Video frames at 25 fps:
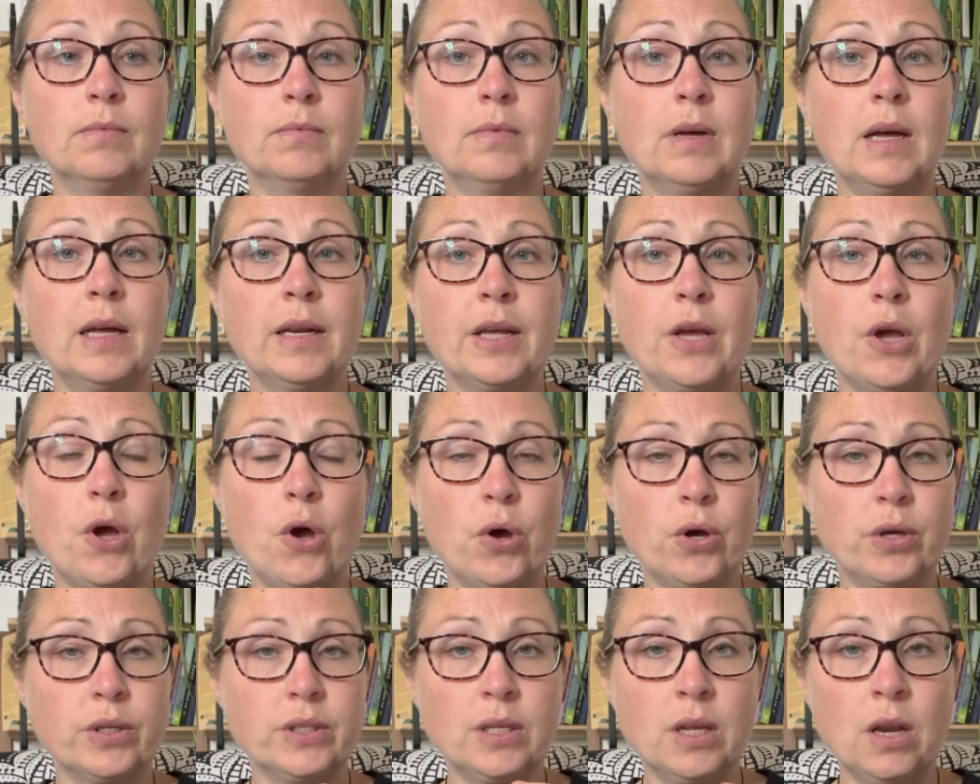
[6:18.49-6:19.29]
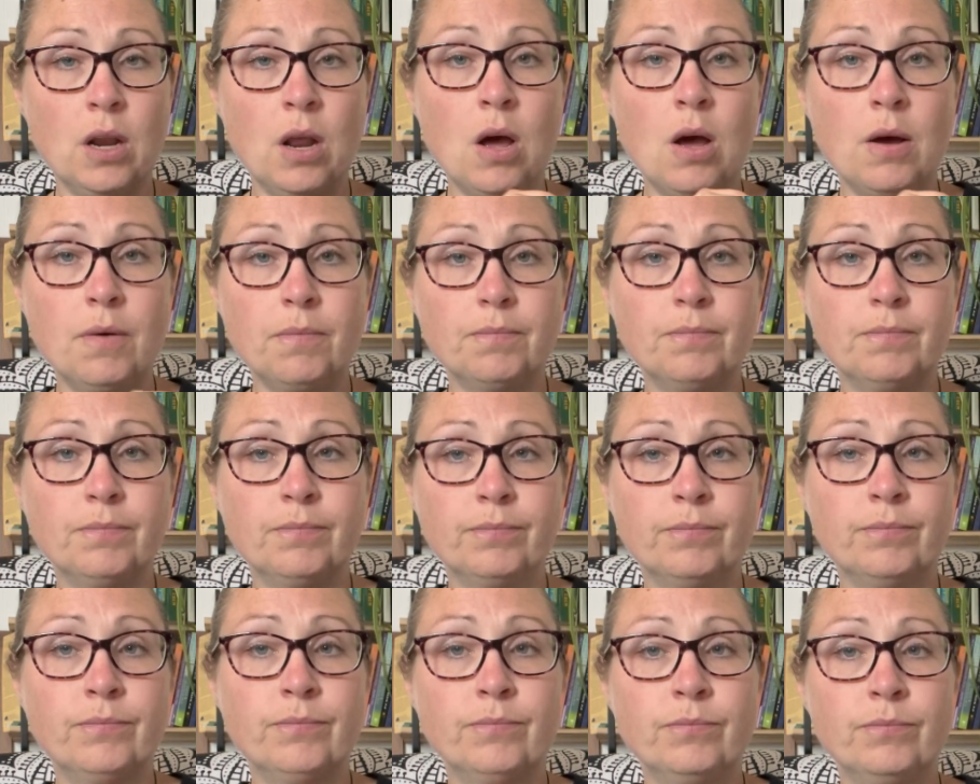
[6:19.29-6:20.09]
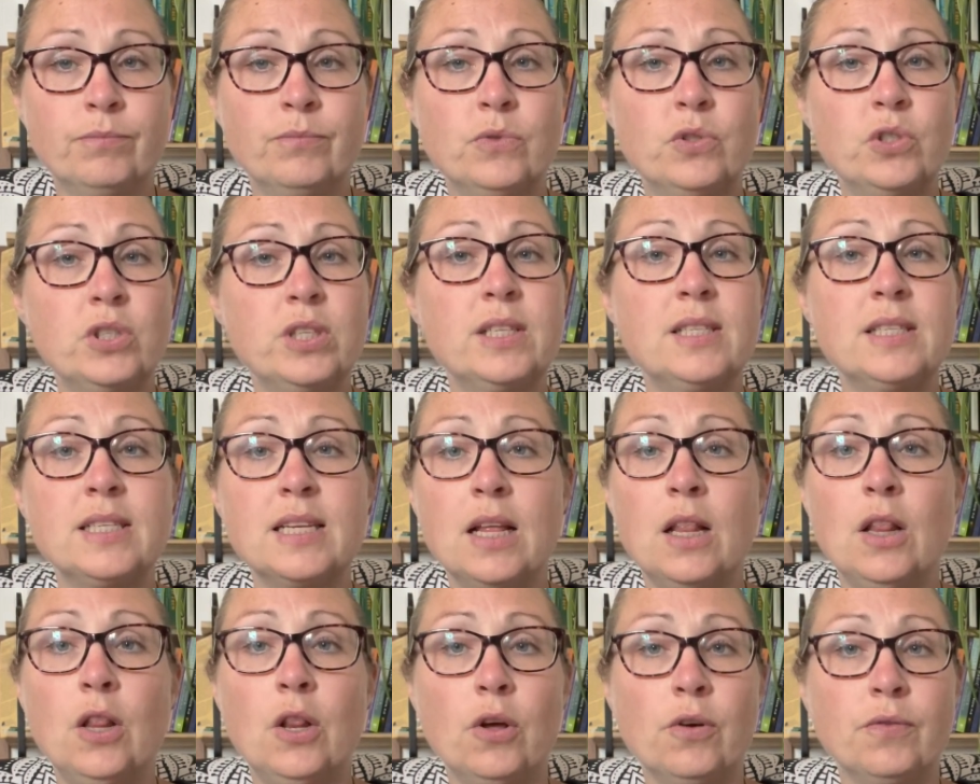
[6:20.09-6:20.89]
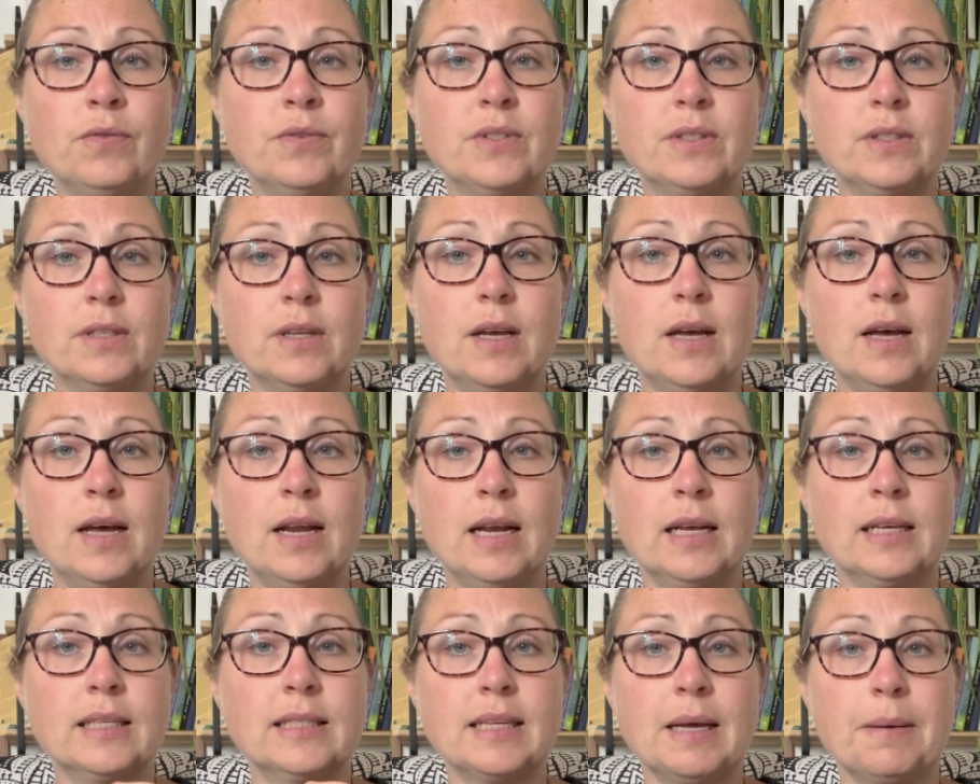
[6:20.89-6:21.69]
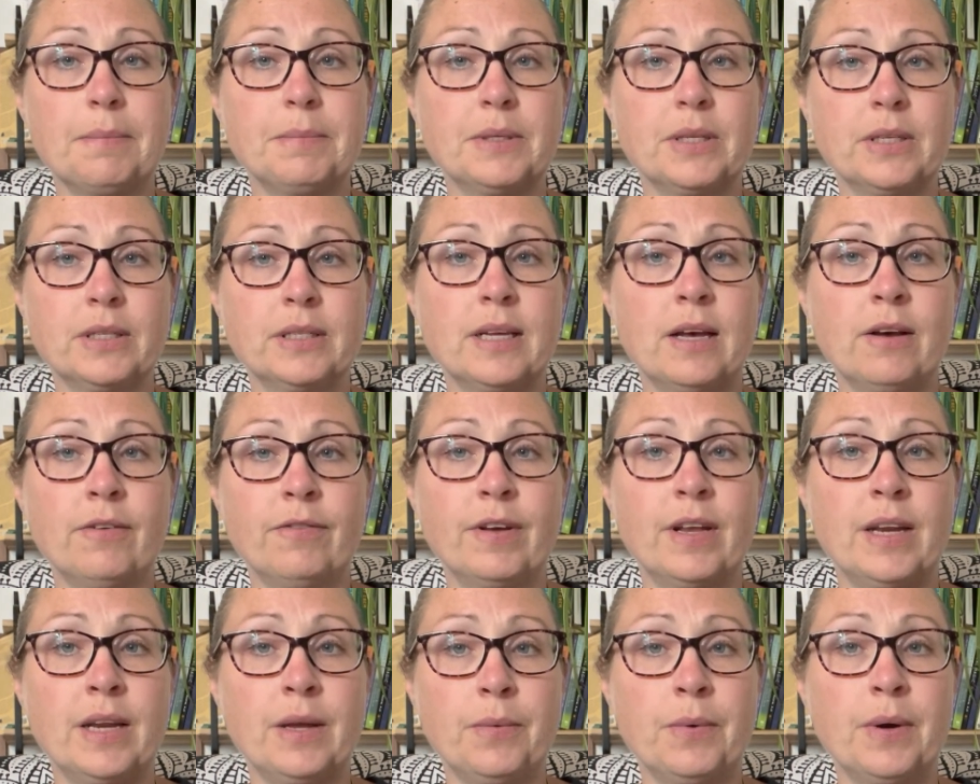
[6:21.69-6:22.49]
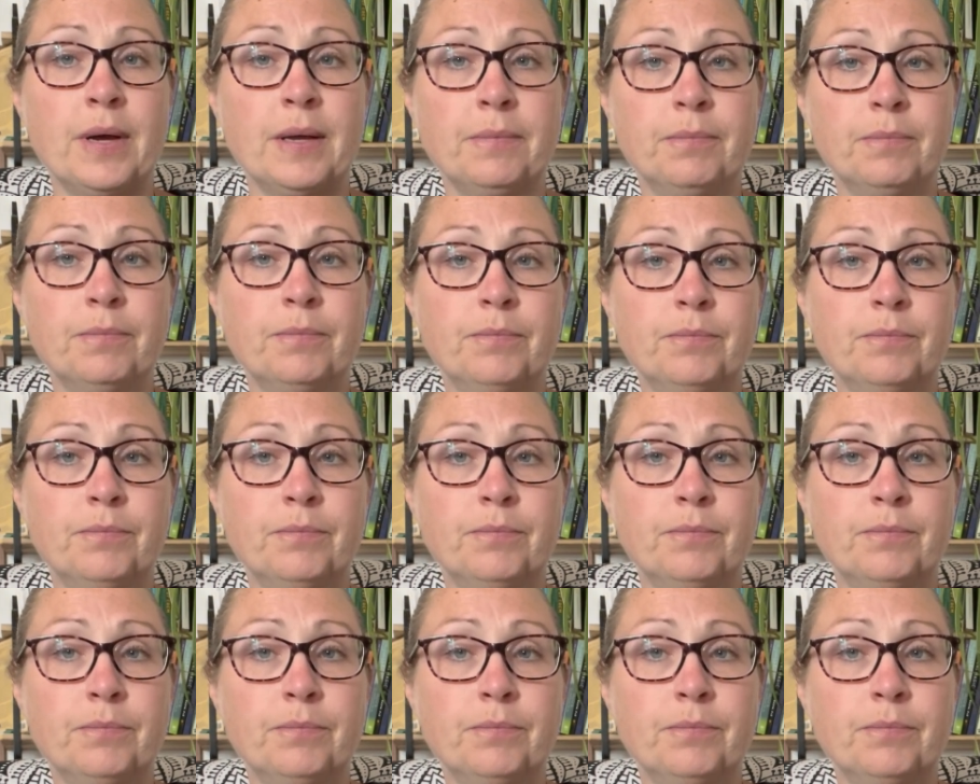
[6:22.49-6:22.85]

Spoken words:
and it hurts a lot, she still loves and accepts herself anyway.